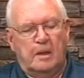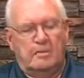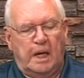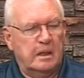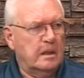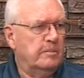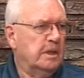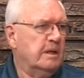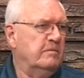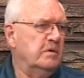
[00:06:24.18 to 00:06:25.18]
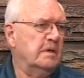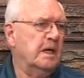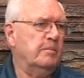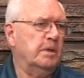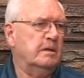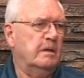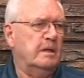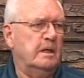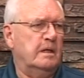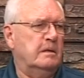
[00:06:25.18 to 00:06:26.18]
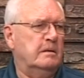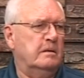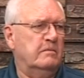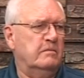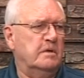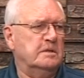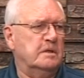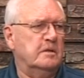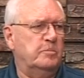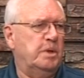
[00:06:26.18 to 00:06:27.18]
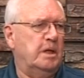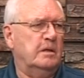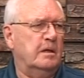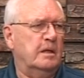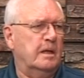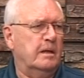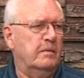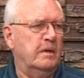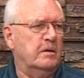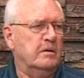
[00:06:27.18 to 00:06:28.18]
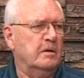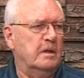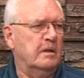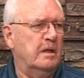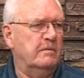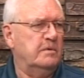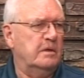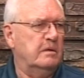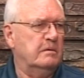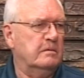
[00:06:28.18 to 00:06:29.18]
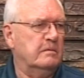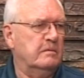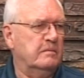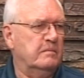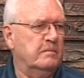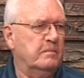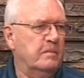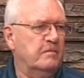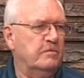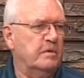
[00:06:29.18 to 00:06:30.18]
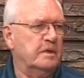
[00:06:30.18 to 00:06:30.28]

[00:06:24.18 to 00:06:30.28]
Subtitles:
Patty, I'm going to give you an opportunity to voice an opinion that I think you're going to love to voice.